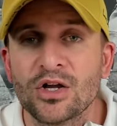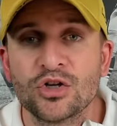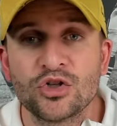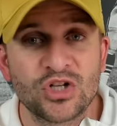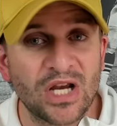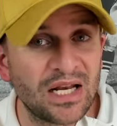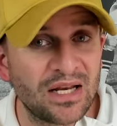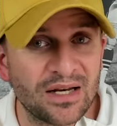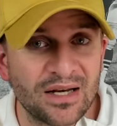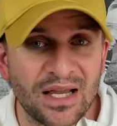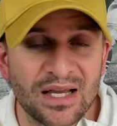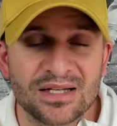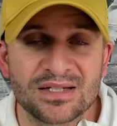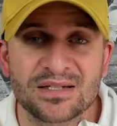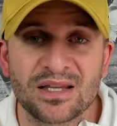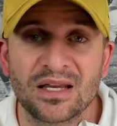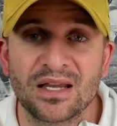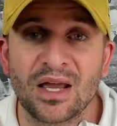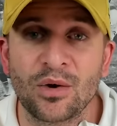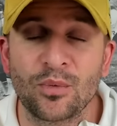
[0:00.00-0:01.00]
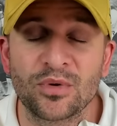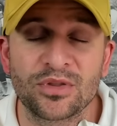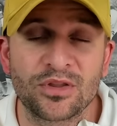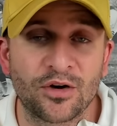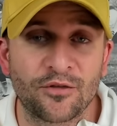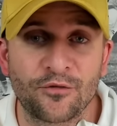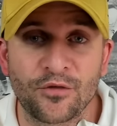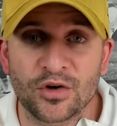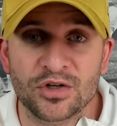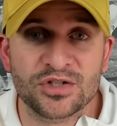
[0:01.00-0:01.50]
Jaden Hicks, they get with their
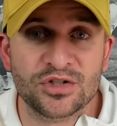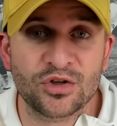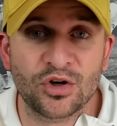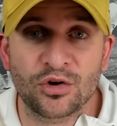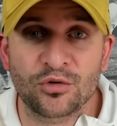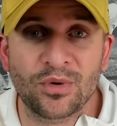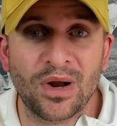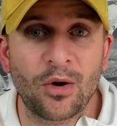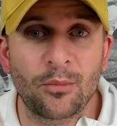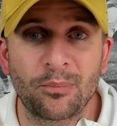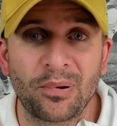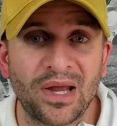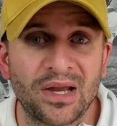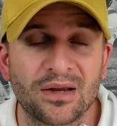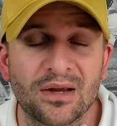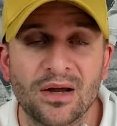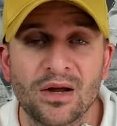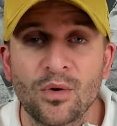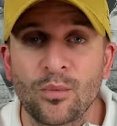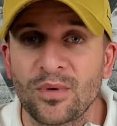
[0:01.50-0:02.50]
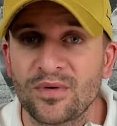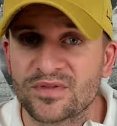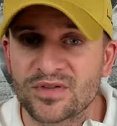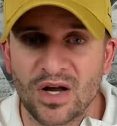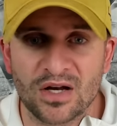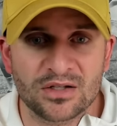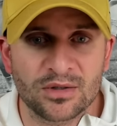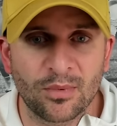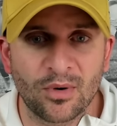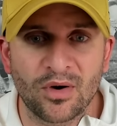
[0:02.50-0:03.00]
first 3rd round pick. We've
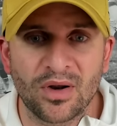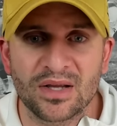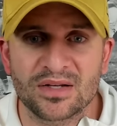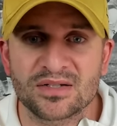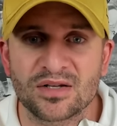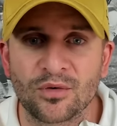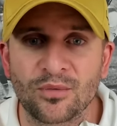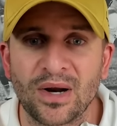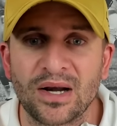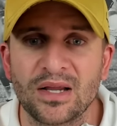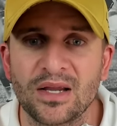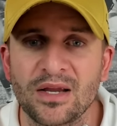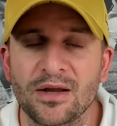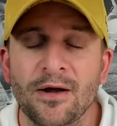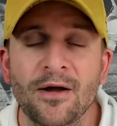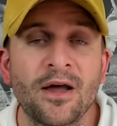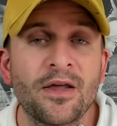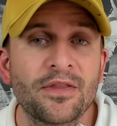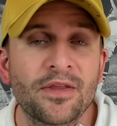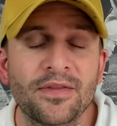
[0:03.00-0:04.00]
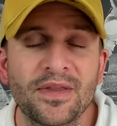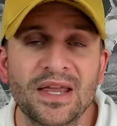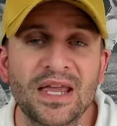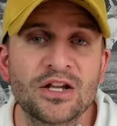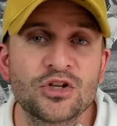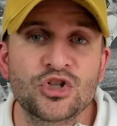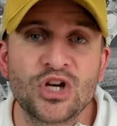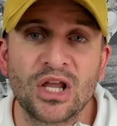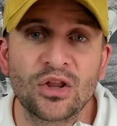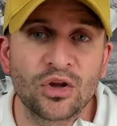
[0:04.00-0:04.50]
talked about Hicks already. Then they get
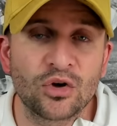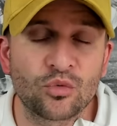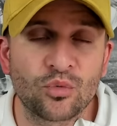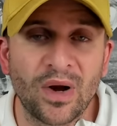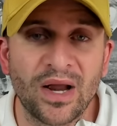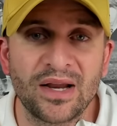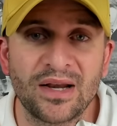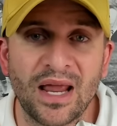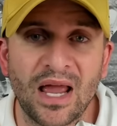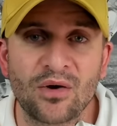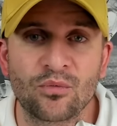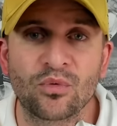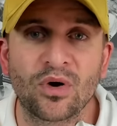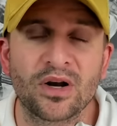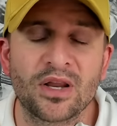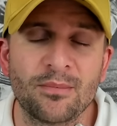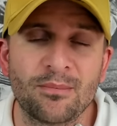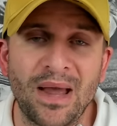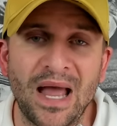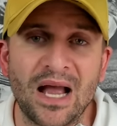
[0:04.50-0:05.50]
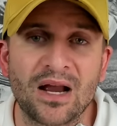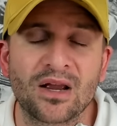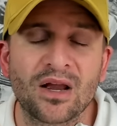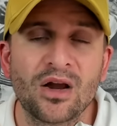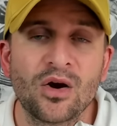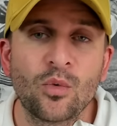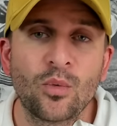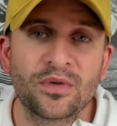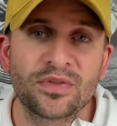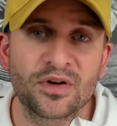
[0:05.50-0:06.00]
Jalen Wright at running back
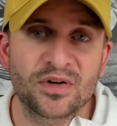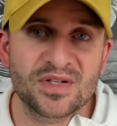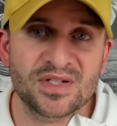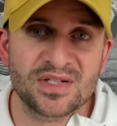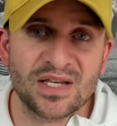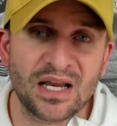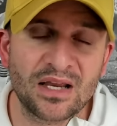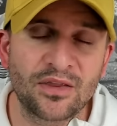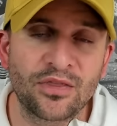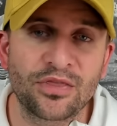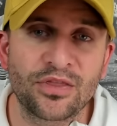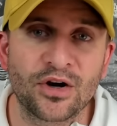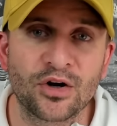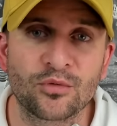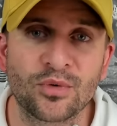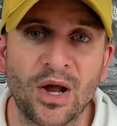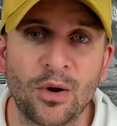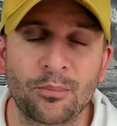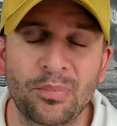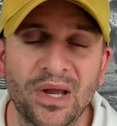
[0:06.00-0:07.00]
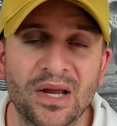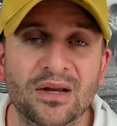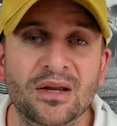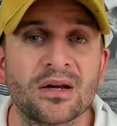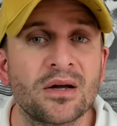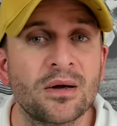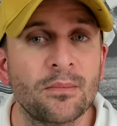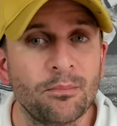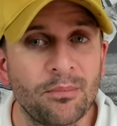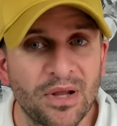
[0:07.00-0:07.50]
with their second 3rd round pick.
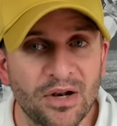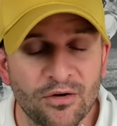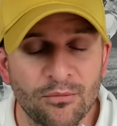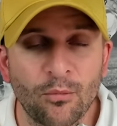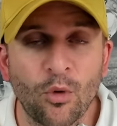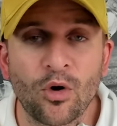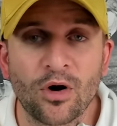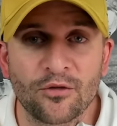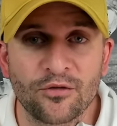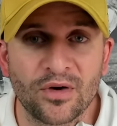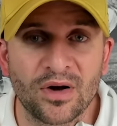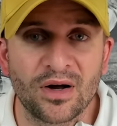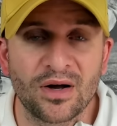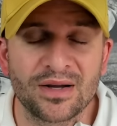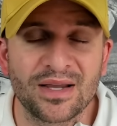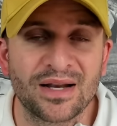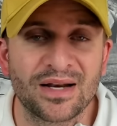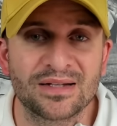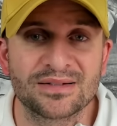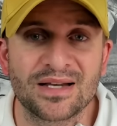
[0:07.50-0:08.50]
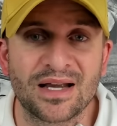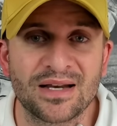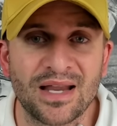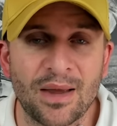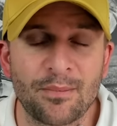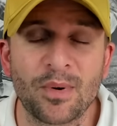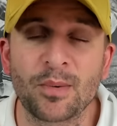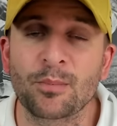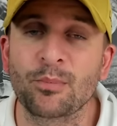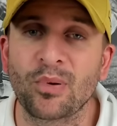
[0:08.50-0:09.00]
Bit of more of a, again, a
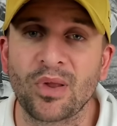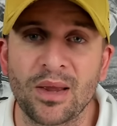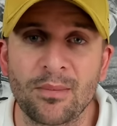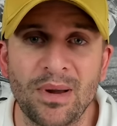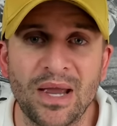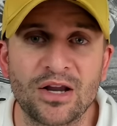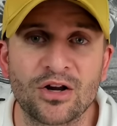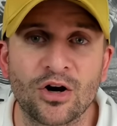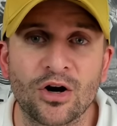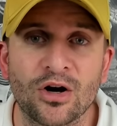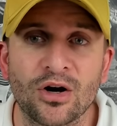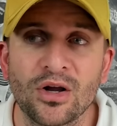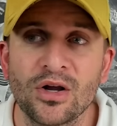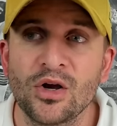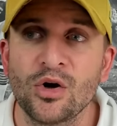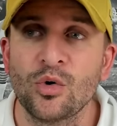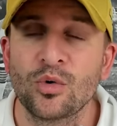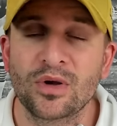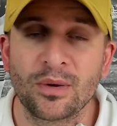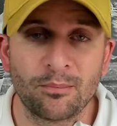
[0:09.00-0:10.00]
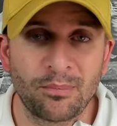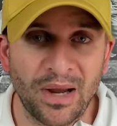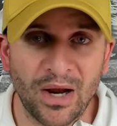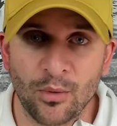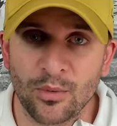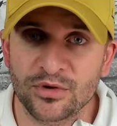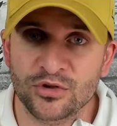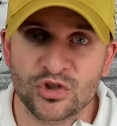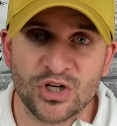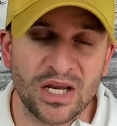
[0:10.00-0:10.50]
dynamic playmaker who can pair
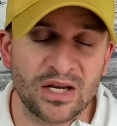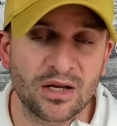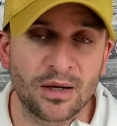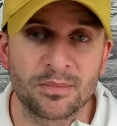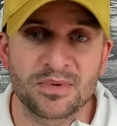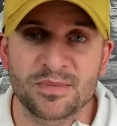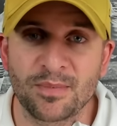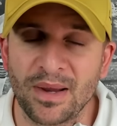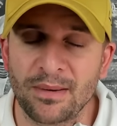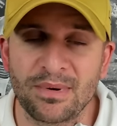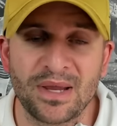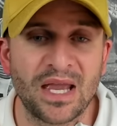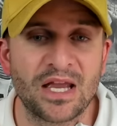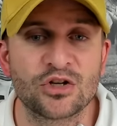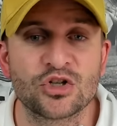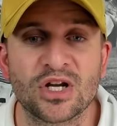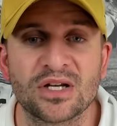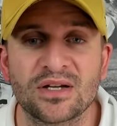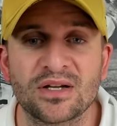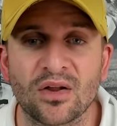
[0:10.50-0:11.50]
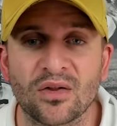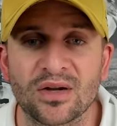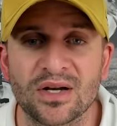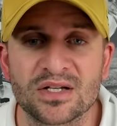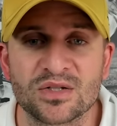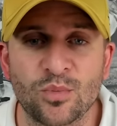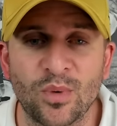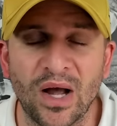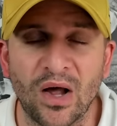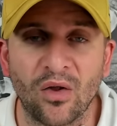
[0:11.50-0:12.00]
with Jacobs, maybe AJ Dillon as
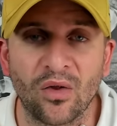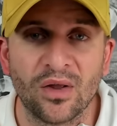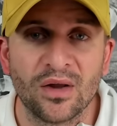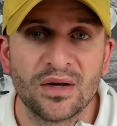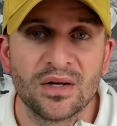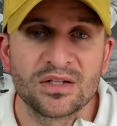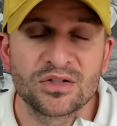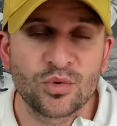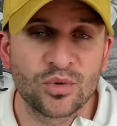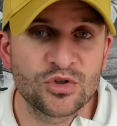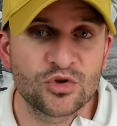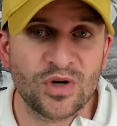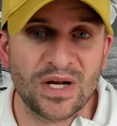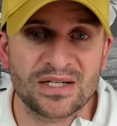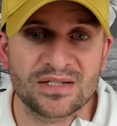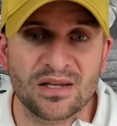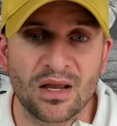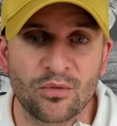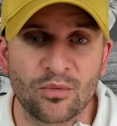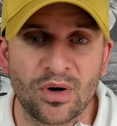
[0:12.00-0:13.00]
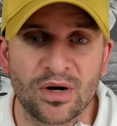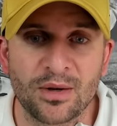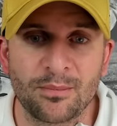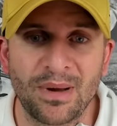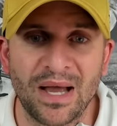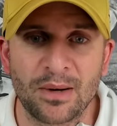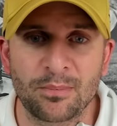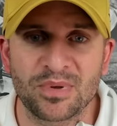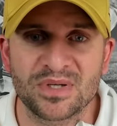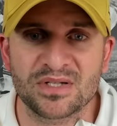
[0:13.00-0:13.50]
well, to address that running
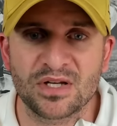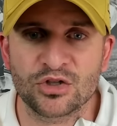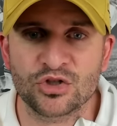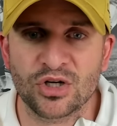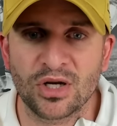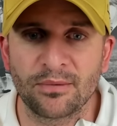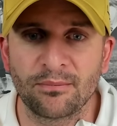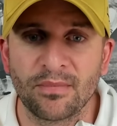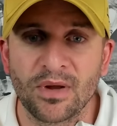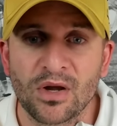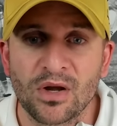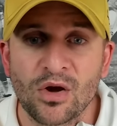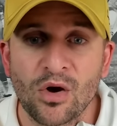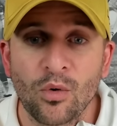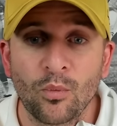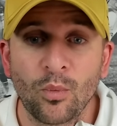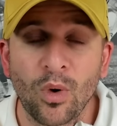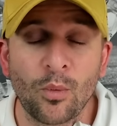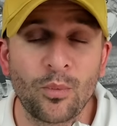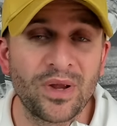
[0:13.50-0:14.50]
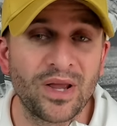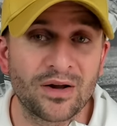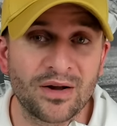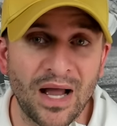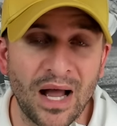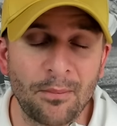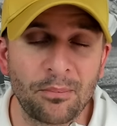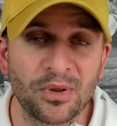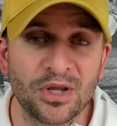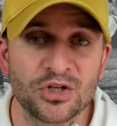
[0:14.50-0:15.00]
back position. What we
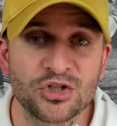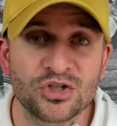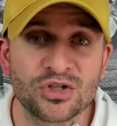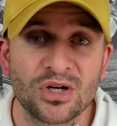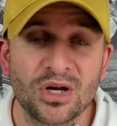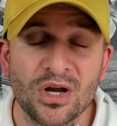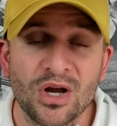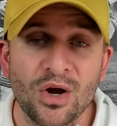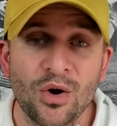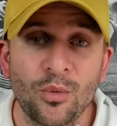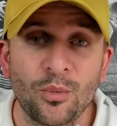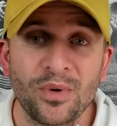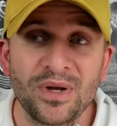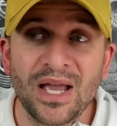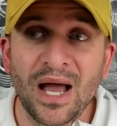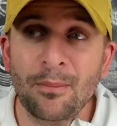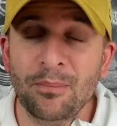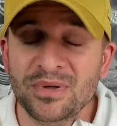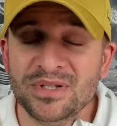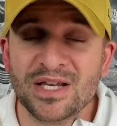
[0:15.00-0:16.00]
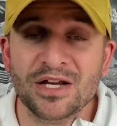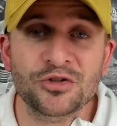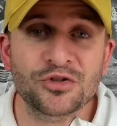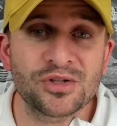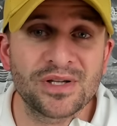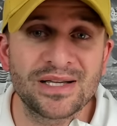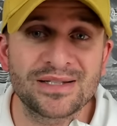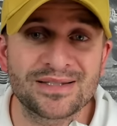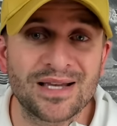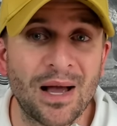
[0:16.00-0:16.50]
accomplished, we got
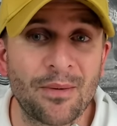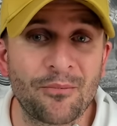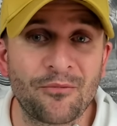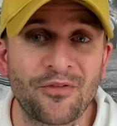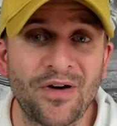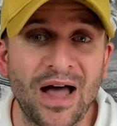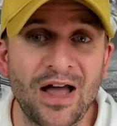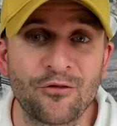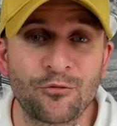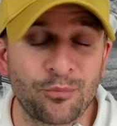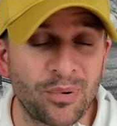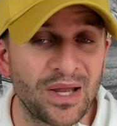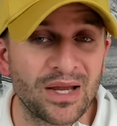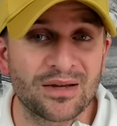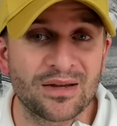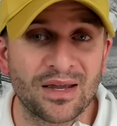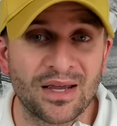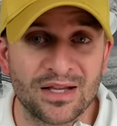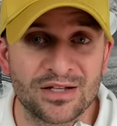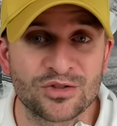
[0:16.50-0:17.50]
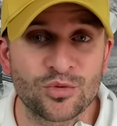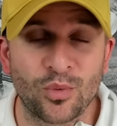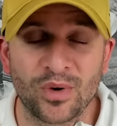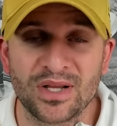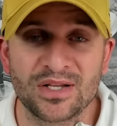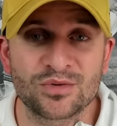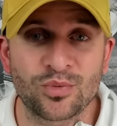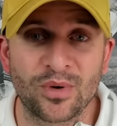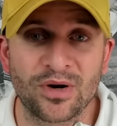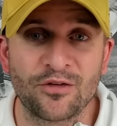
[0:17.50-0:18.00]
potentially a top 5 pick in
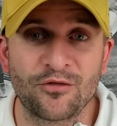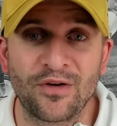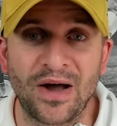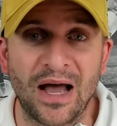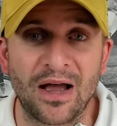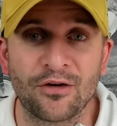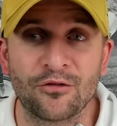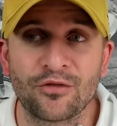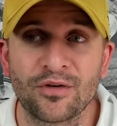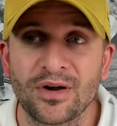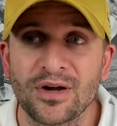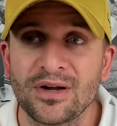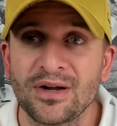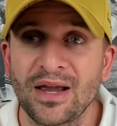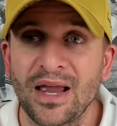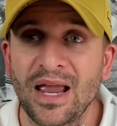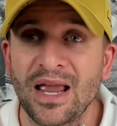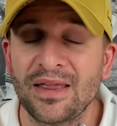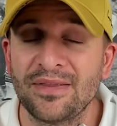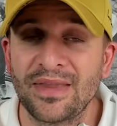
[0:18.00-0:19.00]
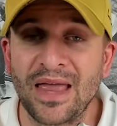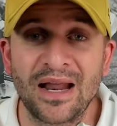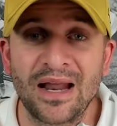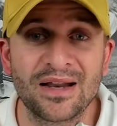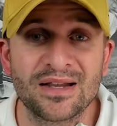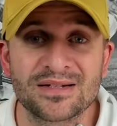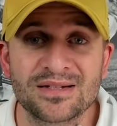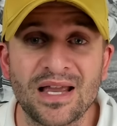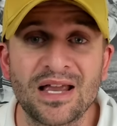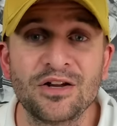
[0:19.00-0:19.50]
2025. And that
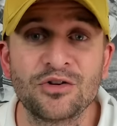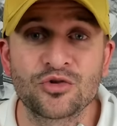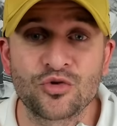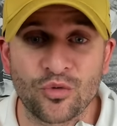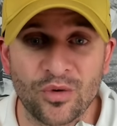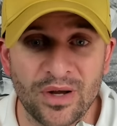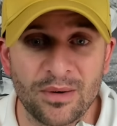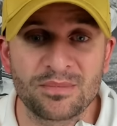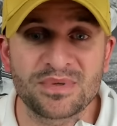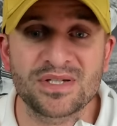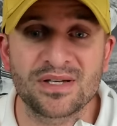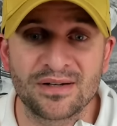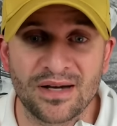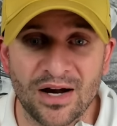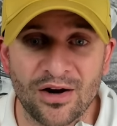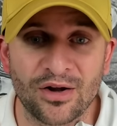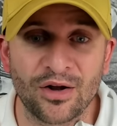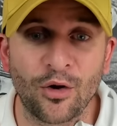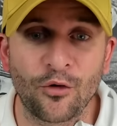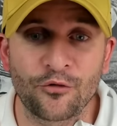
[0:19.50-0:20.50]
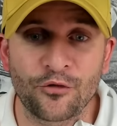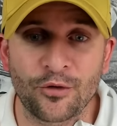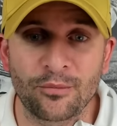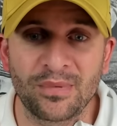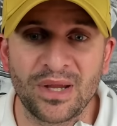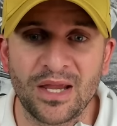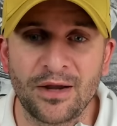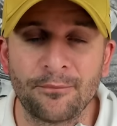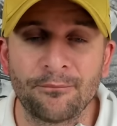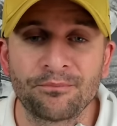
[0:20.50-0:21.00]
is a dream scenario for
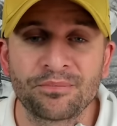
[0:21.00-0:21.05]
me.